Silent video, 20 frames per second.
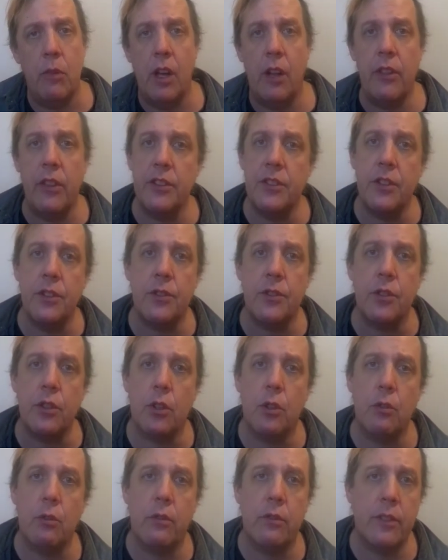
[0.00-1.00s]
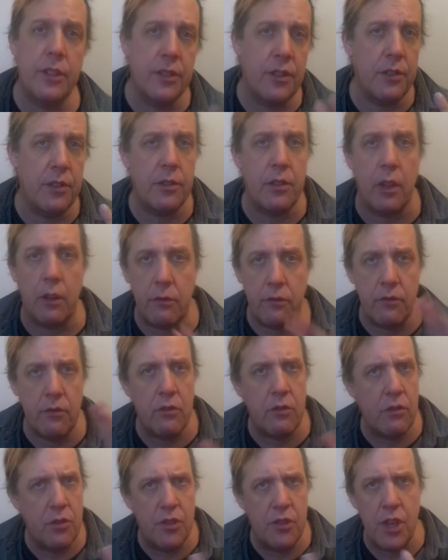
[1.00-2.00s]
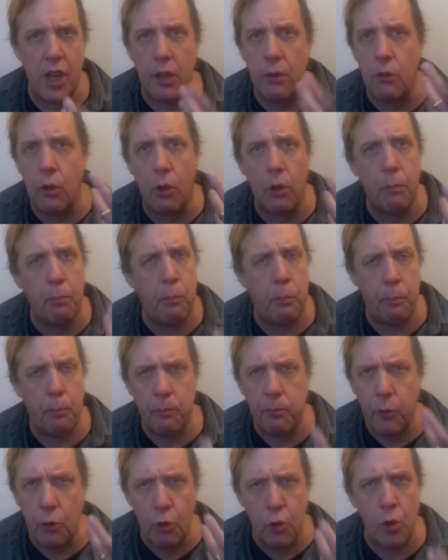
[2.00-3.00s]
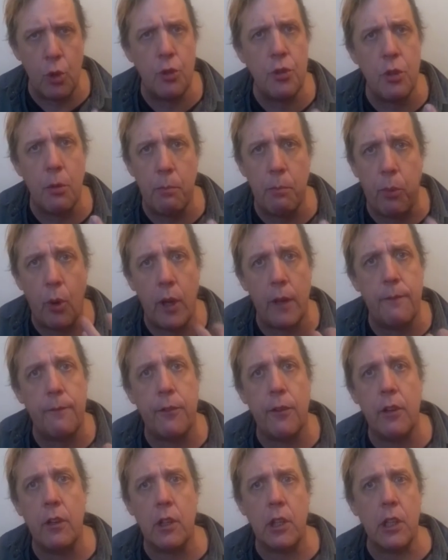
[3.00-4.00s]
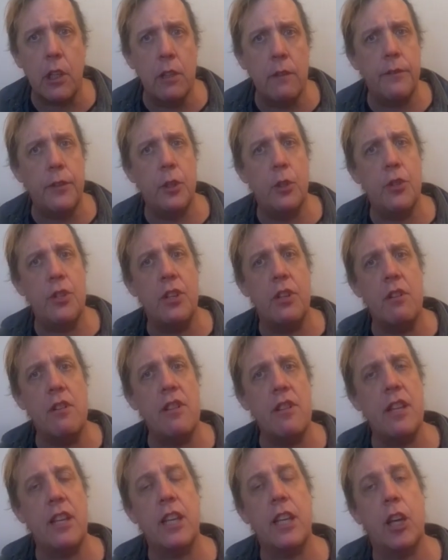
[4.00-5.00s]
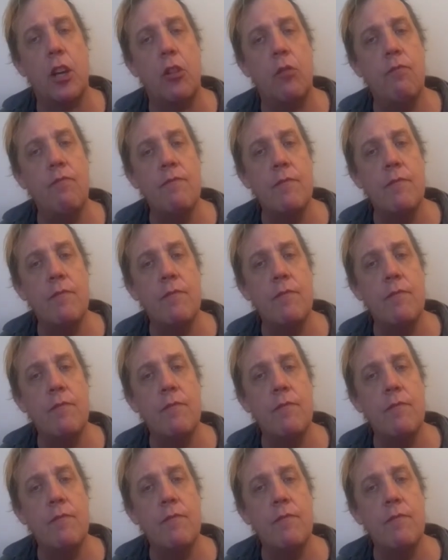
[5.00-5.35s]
And this is the this is a general crucial point for Confucian thinking.